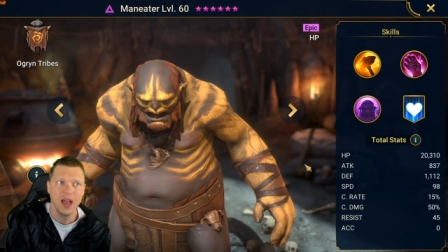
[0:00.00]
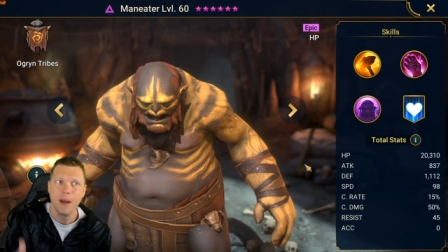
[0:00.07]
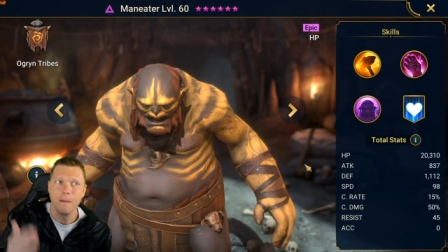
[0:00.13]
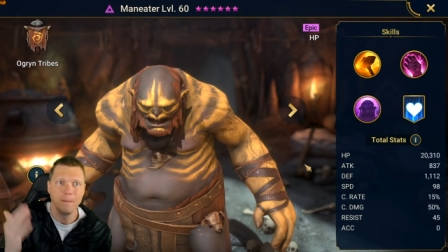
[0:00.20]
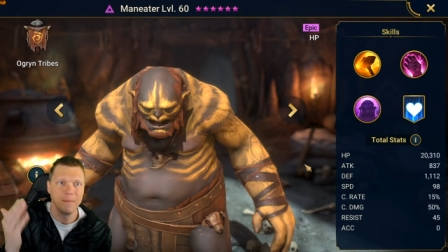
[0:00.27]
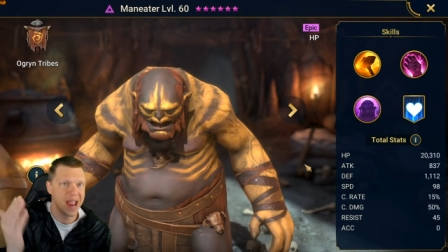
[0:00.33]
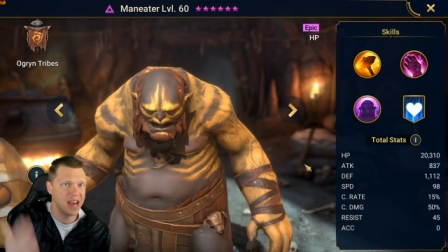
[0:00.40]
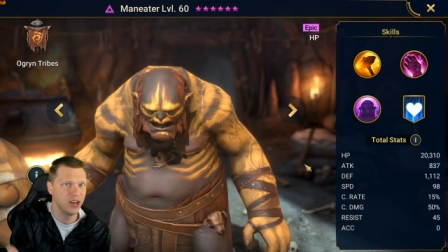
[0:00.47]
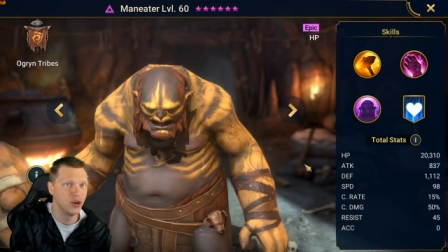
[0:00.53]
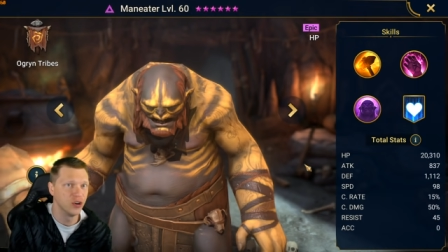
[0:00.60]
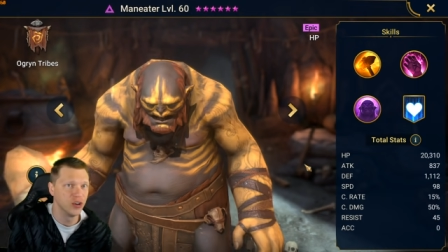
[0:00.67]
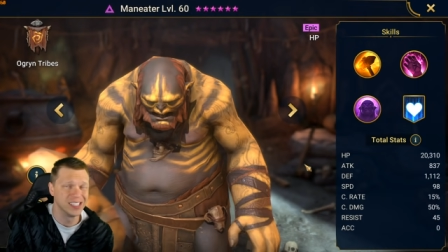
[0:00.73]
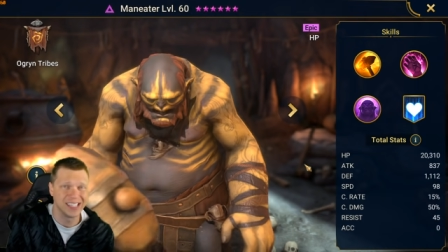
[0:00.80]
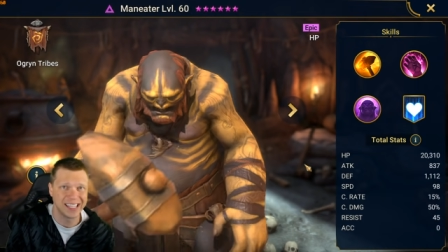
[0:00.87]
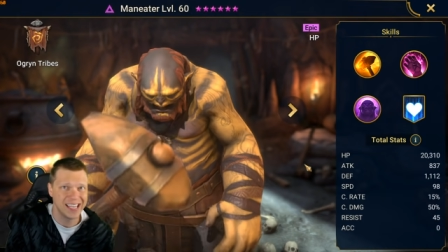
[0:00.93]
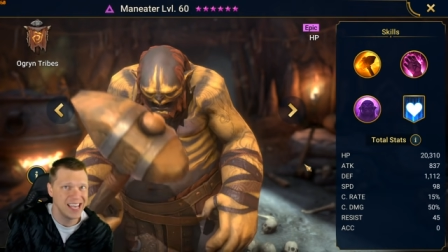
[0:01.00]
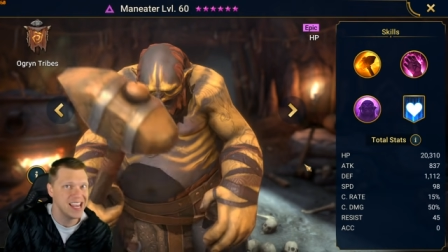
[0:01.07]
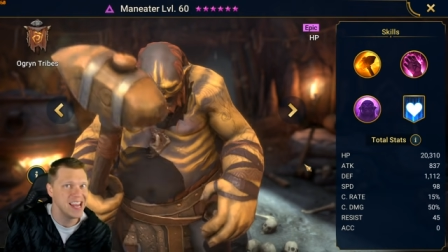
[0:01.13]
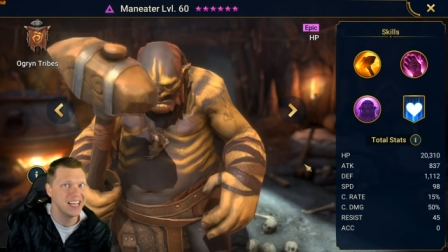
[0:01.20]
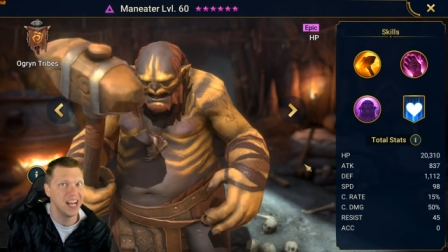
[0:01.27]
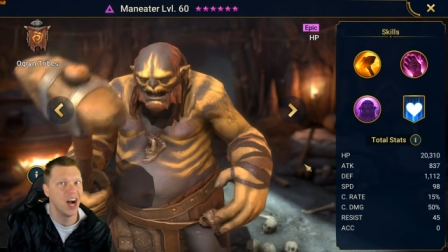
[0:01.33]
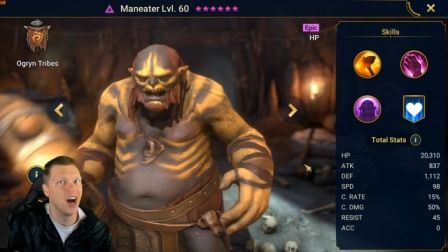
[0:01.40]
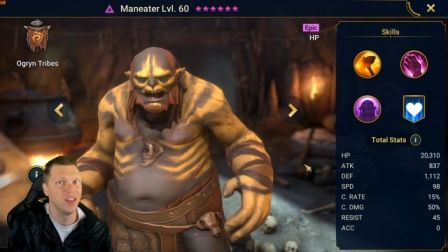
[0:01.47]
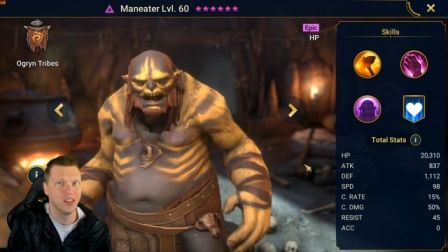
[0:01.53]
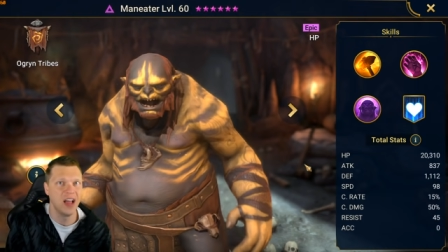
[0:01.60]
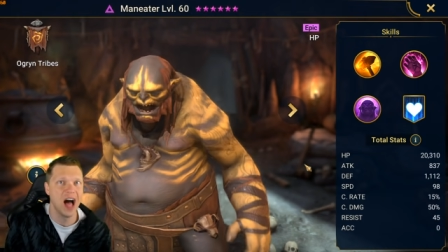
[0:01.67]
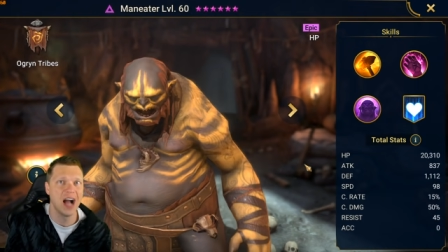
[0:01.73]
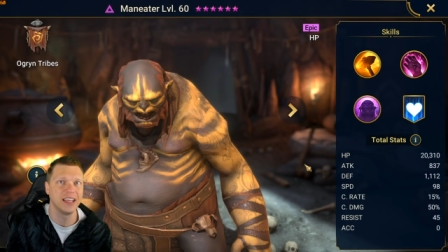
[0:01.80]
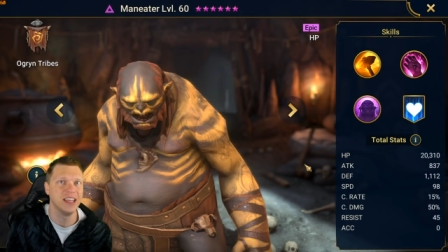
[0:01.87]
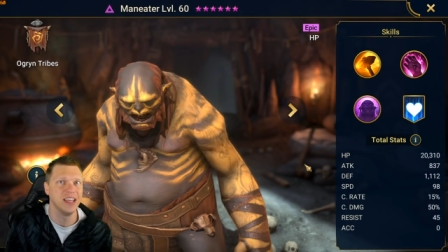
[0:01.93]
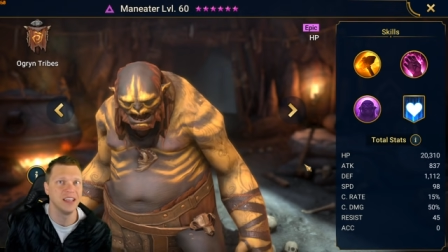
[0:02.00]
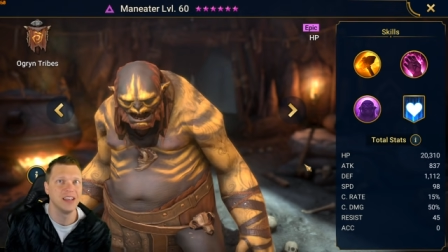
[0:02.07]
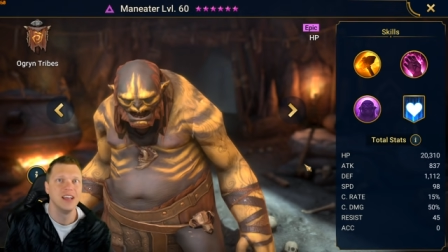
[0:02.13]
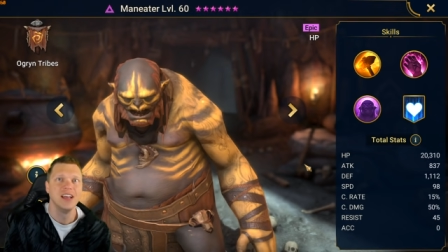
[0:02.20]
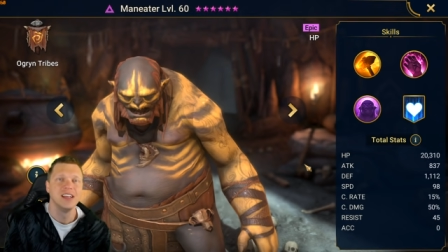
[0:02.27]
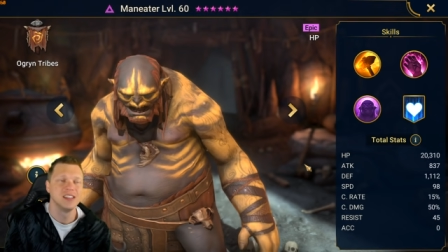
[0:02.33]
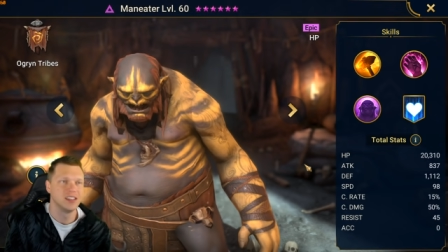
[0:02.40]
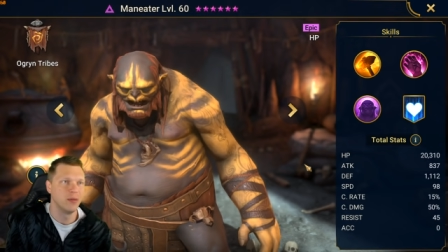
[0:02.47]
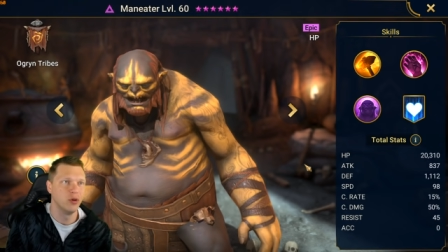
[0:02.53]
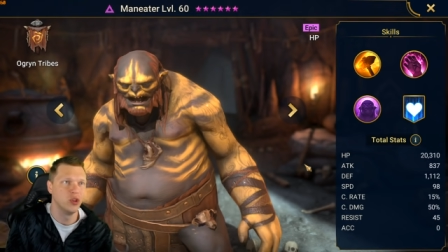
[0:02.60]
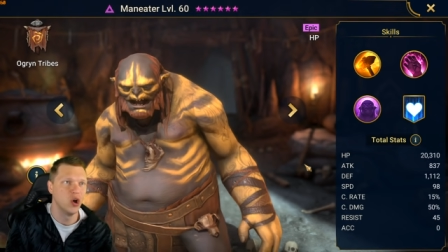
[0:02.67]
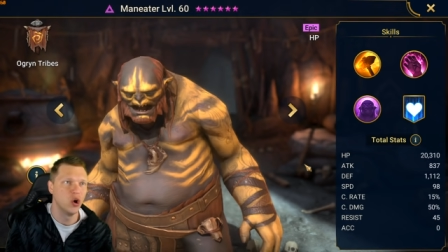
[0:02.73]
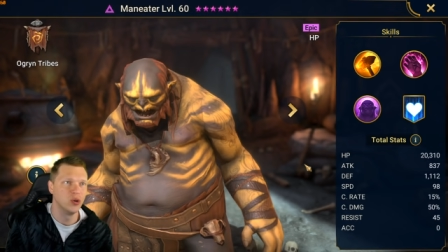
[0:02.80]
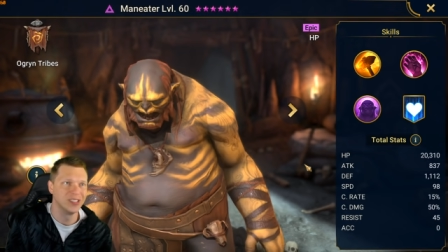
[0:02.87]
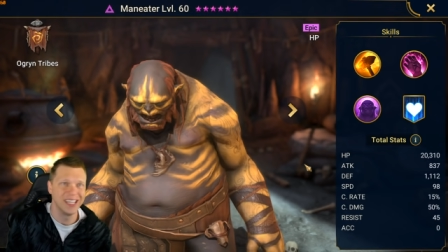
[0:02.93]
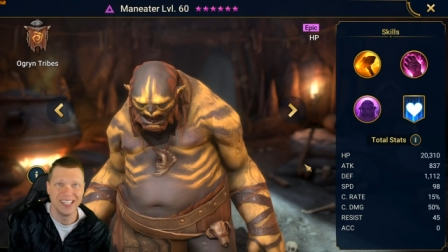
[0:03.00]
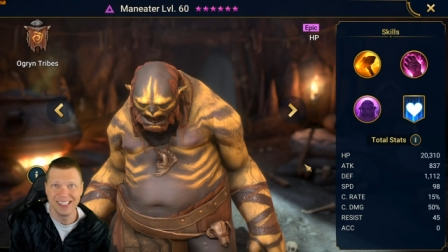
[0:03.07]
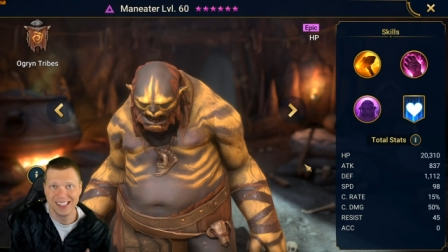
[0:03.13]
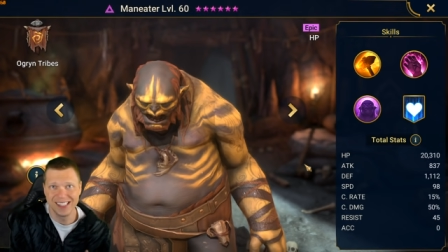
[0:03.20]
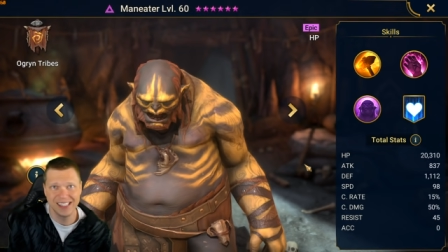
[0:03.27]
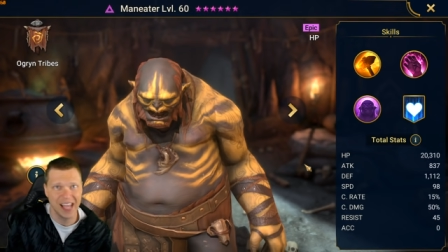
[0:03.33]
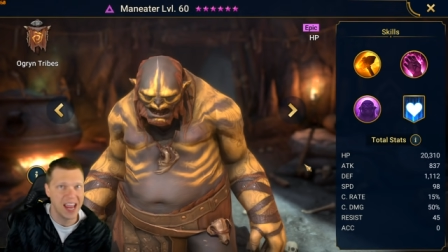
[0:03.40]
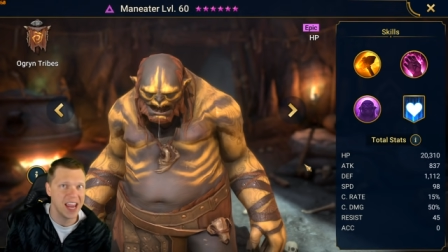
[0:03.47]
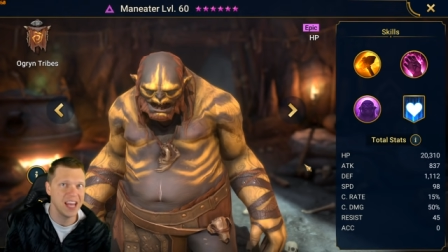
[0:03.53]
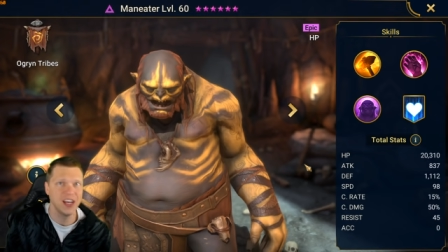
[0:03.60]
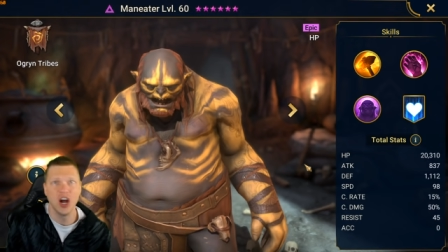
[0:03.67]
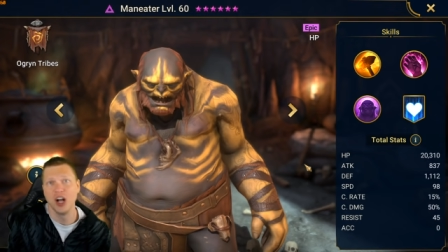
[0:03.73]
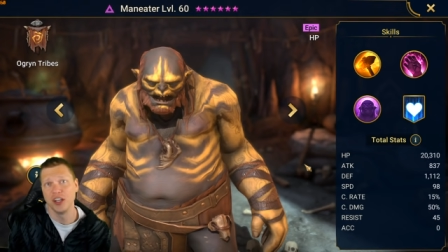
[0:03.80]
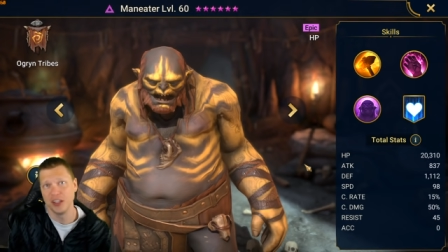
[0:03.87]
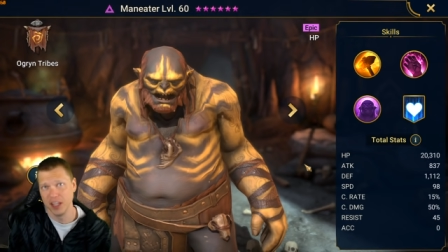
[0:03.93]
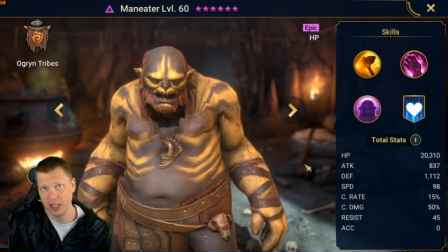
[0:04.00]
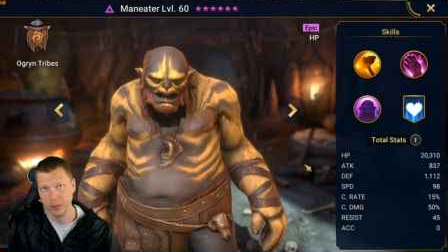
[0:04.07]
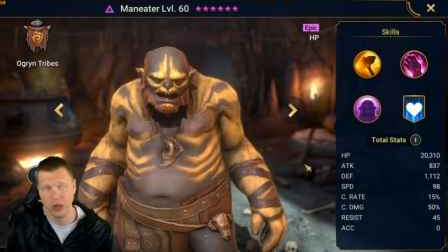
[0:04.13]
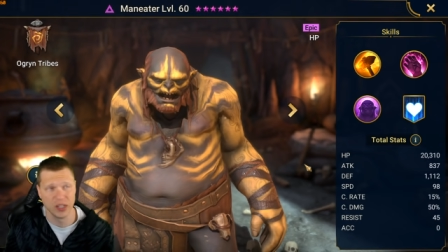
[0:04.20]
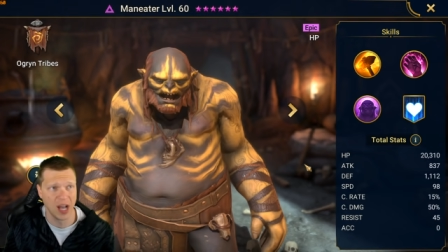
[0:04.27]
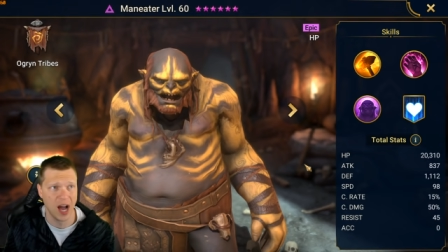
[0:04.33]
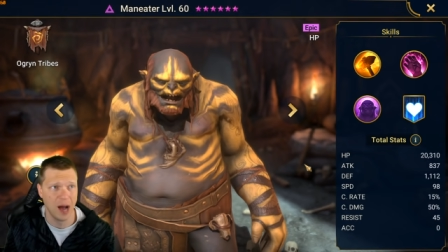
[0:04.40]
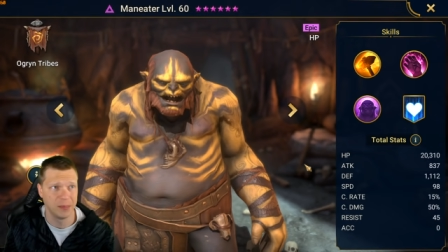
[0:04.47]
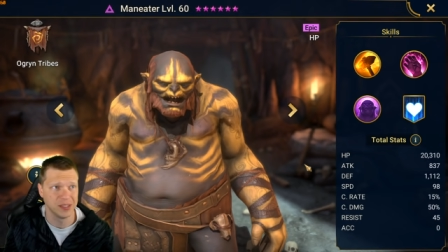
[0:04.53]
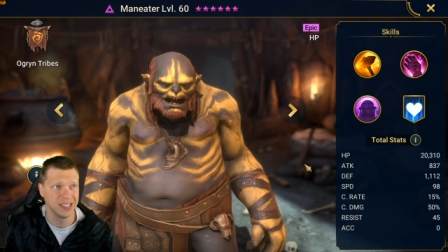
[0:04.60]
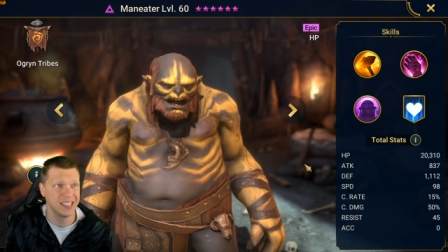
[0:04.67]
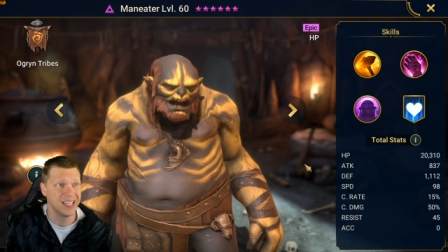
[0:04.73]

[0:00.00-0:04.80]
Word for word: man eater is the key to unlocking some of those insane unkillable comps.